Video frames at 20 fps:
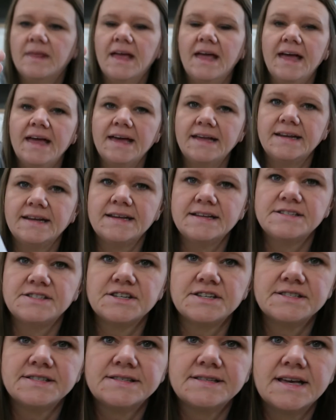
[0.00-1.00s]
and it
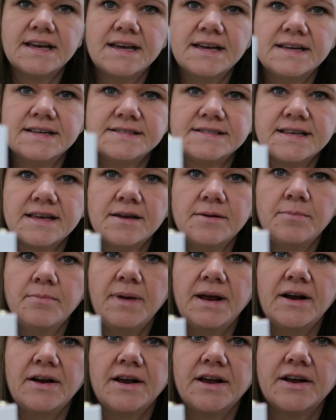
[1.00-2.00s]
just says
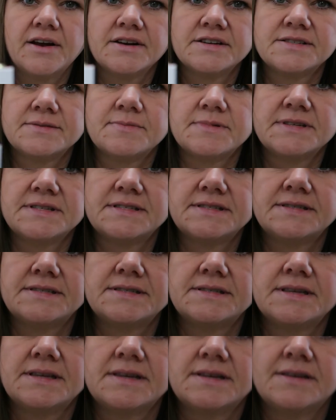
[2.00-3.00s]
Merry
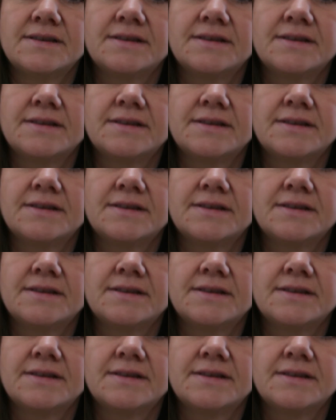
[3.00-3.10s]
Christmas.